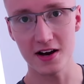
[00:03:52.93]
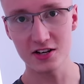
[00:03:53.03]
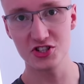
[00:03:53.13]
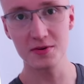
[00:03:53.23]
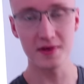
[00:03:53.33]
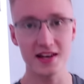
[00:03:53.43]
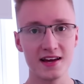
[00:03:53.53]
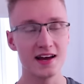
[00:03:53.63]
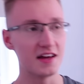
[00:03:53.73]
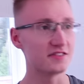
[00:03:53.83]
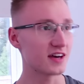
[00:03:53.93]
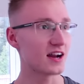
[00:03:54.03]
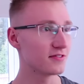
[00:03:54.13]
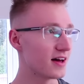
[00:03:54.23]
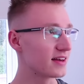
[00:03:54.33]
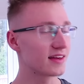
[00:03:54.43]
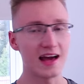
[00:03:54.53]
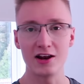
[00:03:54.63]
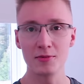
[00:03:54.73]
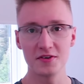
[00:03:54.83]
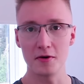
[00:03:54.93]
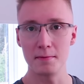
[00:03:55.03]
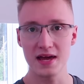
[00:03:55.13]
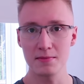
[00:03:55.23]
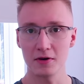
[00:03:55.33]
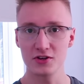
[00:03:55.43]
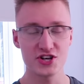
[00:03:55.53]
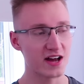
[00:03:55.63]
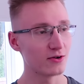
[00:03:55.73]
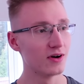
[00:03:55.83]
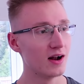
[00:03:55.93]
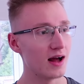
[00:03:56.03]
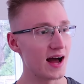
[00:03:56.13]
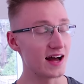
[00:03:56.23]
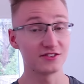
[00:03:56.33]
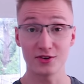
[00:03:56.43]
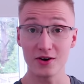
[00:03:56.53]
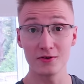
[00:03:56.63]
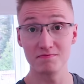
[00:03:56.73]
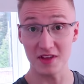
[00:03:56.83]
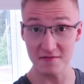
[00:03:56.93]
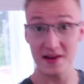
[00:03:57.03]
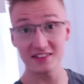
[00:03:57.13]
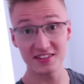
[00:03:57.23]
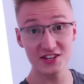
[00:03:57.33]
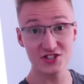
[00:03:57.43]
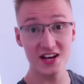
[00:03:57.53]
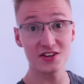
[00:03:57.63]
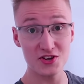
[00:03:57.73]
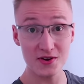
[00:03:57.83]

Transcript: RGB? It's kind of like a little bit of a meme on the channel, and so I've made a t-shirt.